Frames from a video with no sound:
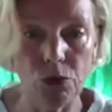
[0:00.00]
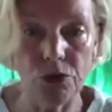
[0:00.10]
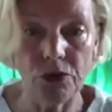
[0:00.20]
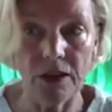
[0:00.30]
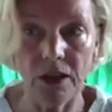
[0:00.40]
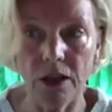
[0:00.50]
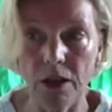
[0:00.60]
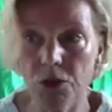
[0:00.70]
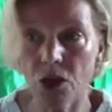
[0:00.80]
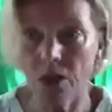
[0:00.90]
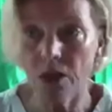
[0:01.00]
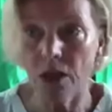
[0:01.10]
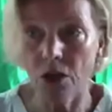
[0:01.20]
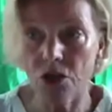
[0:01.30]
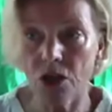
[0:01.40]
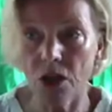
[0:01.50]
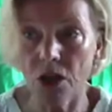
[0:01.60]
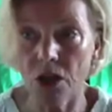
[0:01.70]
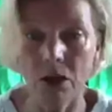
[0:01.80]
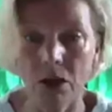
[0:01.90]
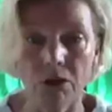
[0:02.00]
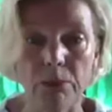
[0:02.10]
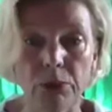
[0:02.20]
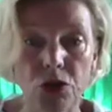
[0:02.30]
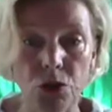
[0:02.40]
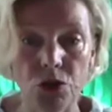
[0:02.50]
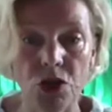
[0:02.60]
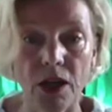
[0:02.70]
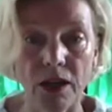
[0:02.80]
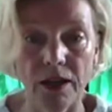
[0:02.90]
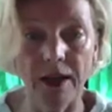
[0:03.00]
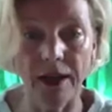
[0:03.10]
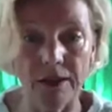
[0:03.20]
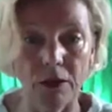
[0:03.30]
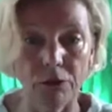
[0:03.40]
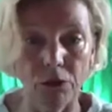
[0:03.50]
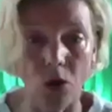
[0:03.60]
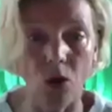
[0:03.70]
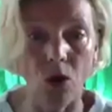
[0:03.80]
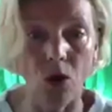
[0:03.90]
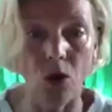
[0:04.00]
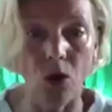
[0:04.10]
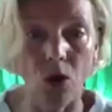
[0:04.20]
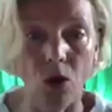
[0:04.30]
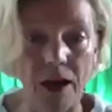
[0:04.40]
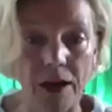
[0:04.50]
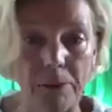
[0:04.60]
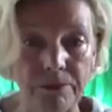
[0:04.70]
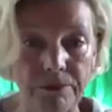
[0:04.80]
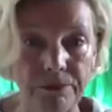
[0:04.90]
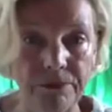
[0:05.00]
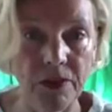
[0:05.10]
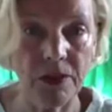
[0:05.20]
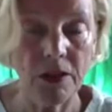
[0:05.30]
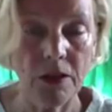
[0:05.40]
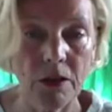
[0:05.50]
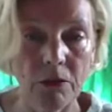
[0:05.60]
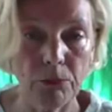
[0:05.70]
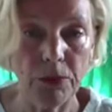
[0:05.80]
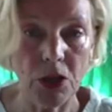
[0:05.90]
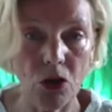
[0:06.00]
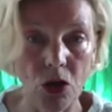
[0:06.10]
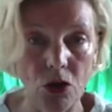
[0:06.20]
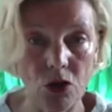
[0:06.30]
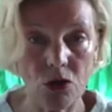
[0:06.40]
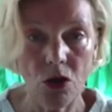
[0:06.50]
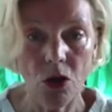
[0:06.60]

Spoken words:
It keeps us in reproducing the negative all the time. Because